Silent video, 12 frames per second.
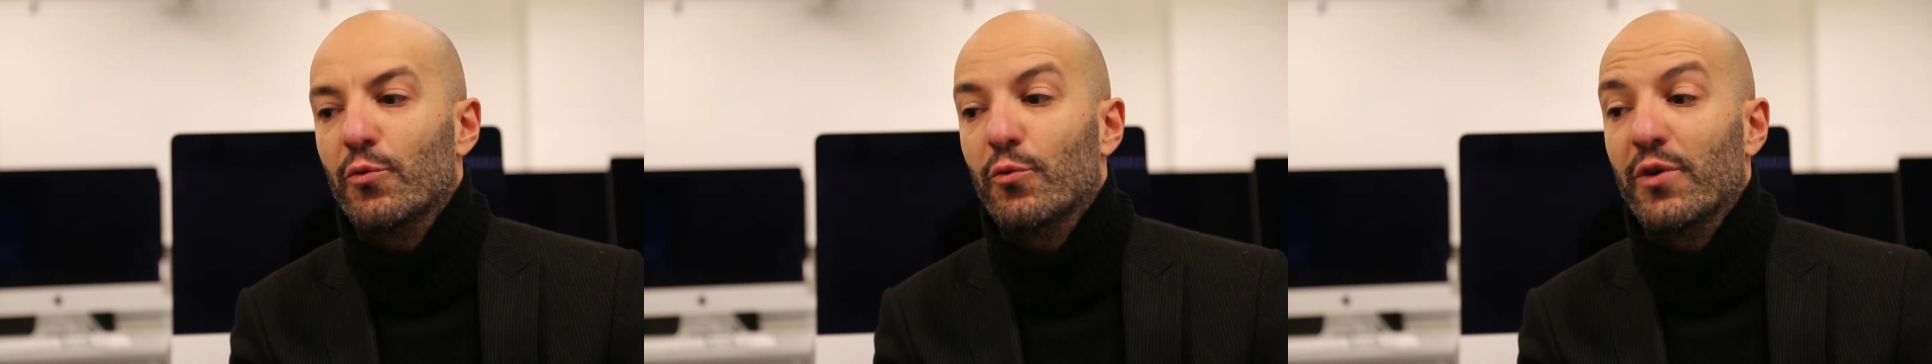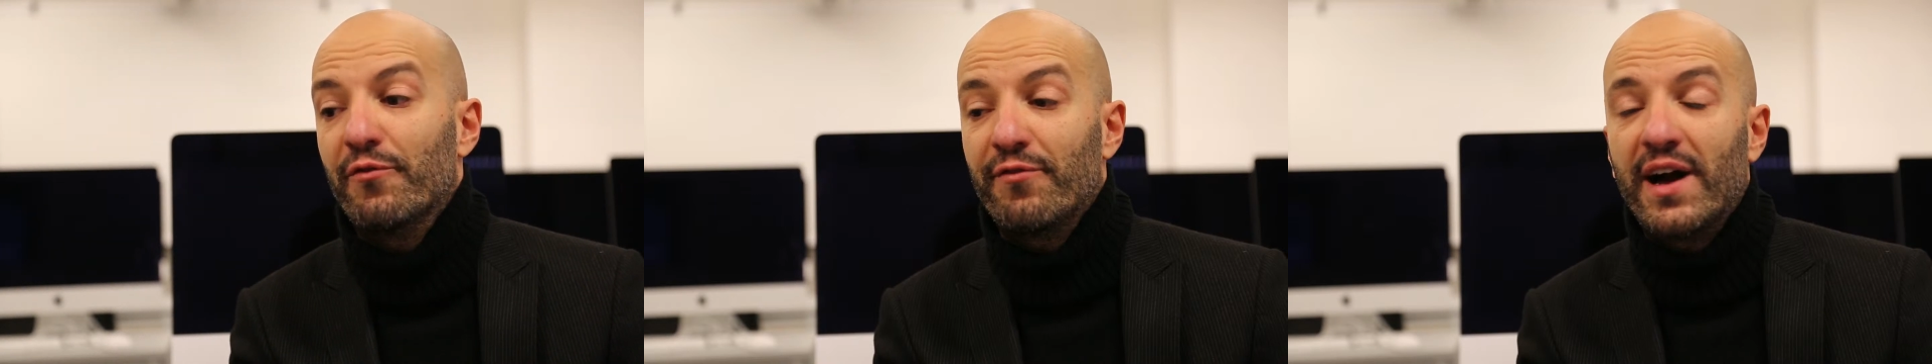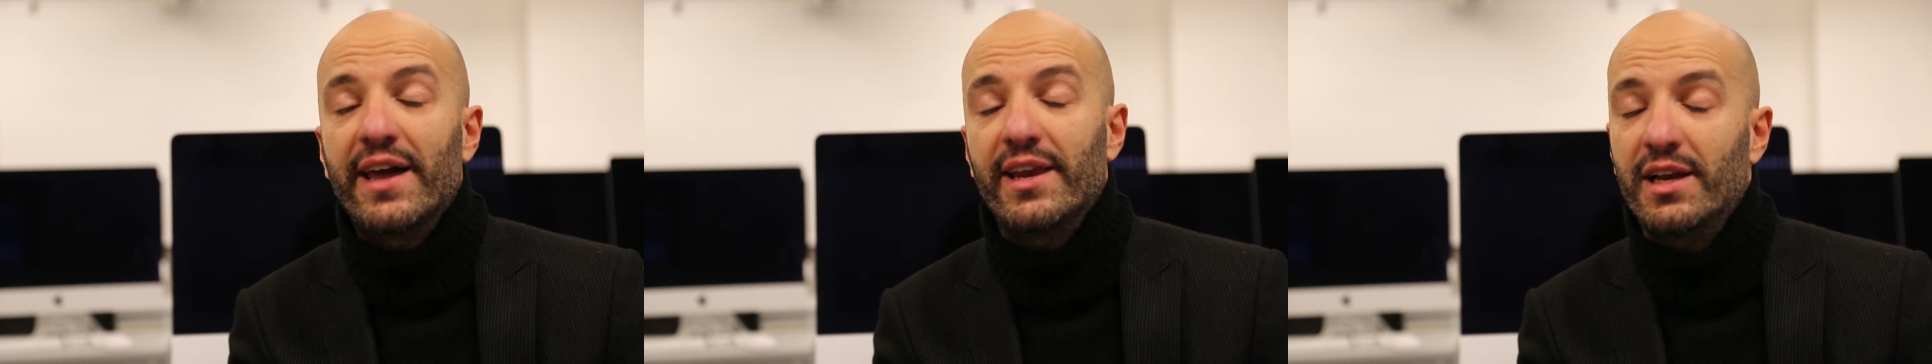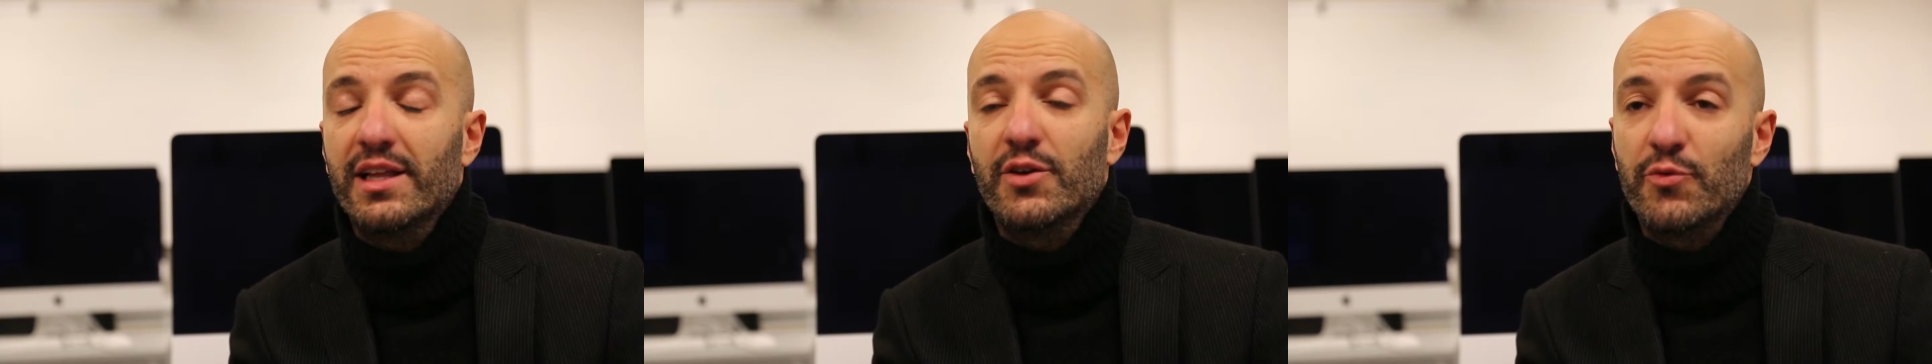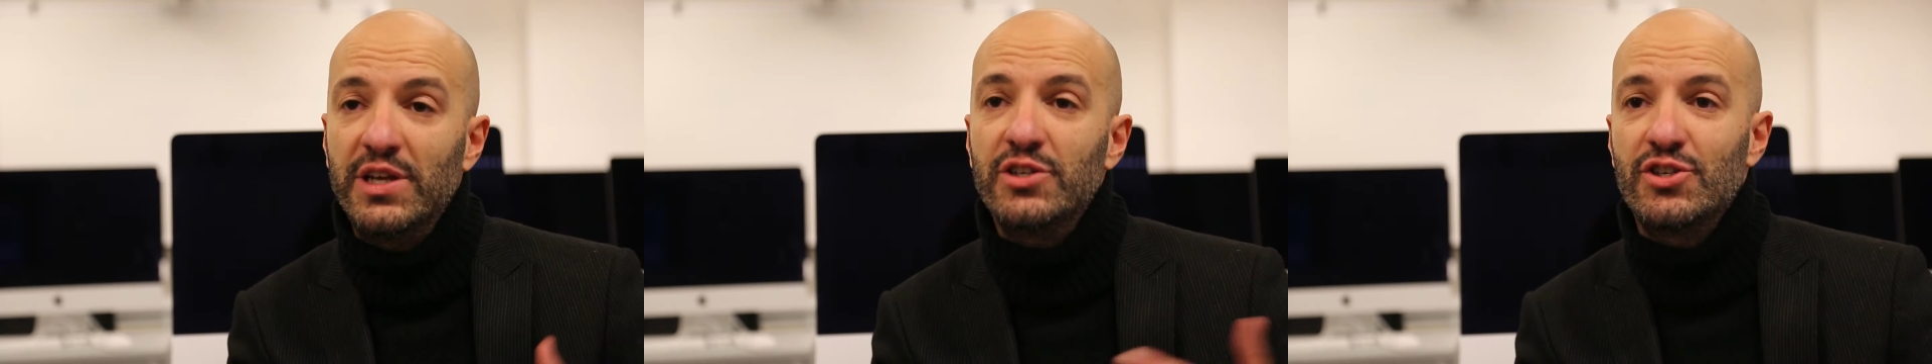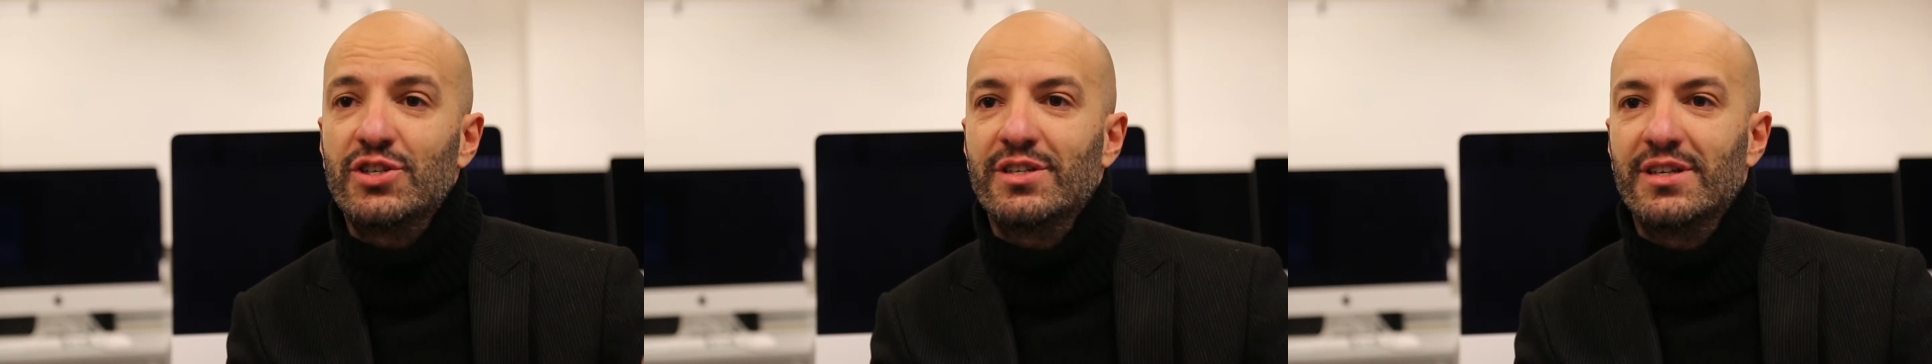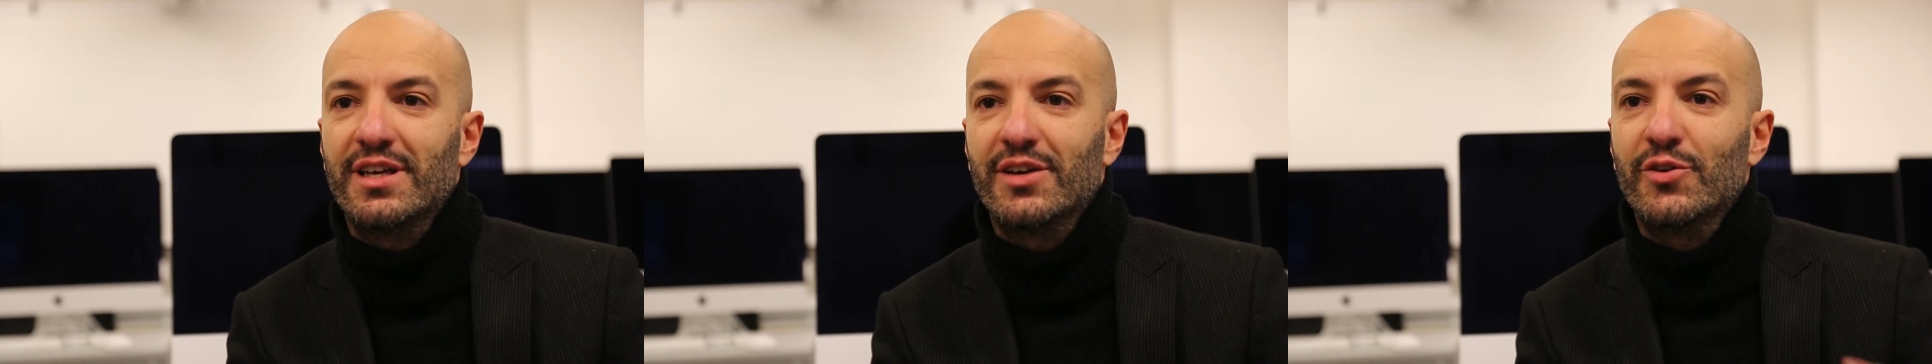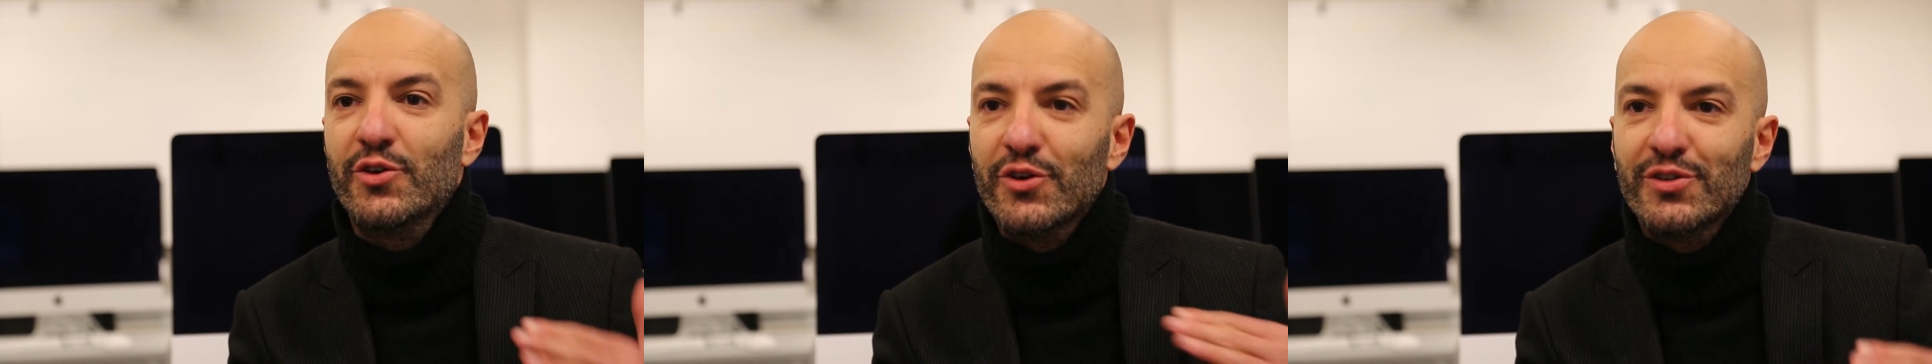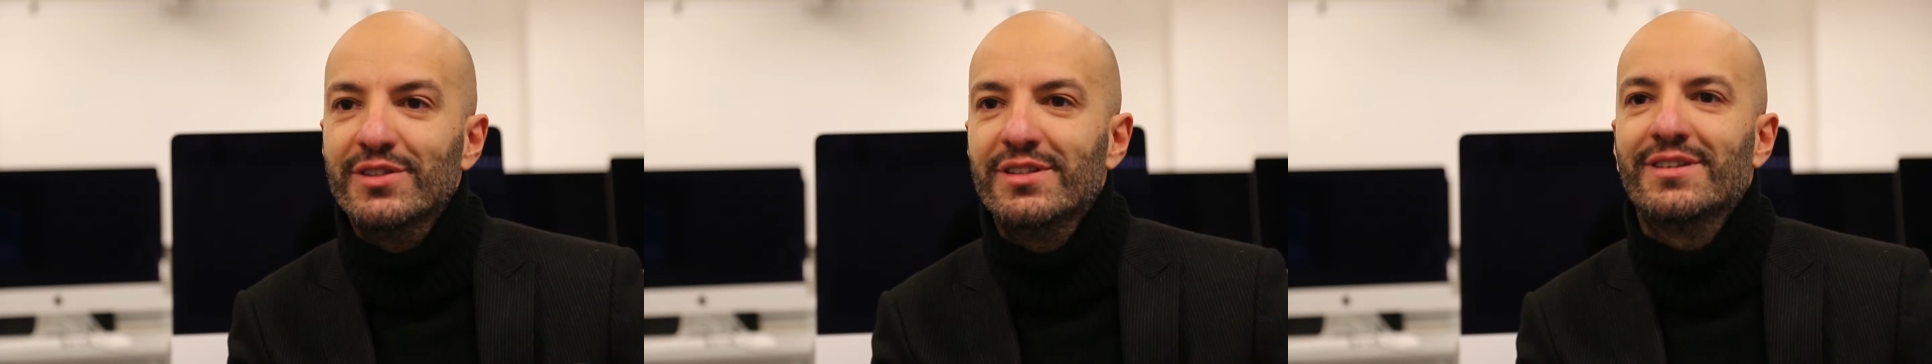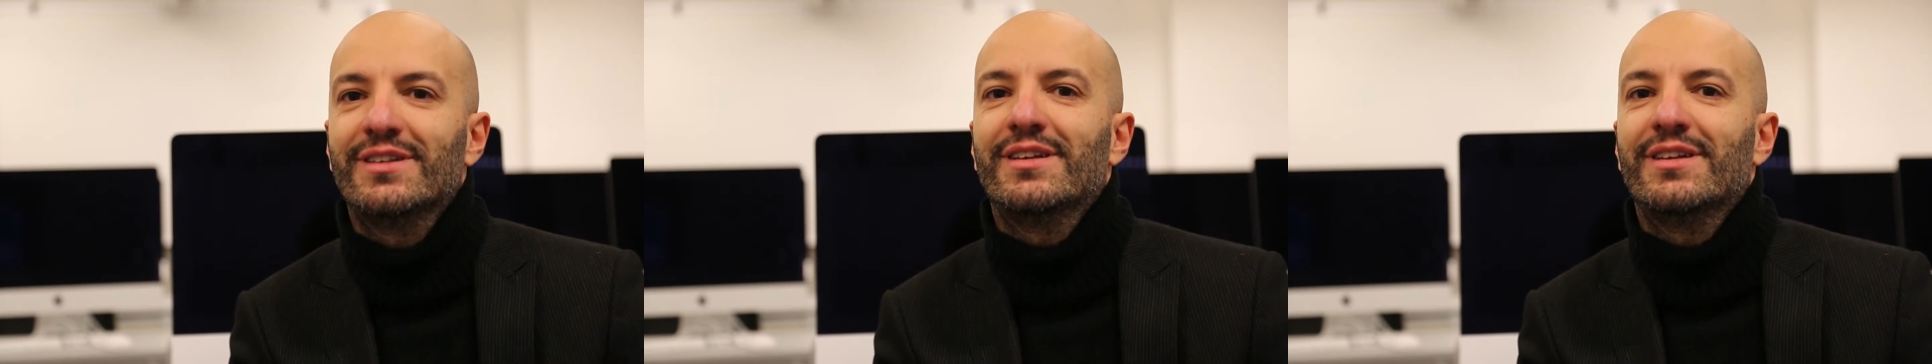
we finally reach a good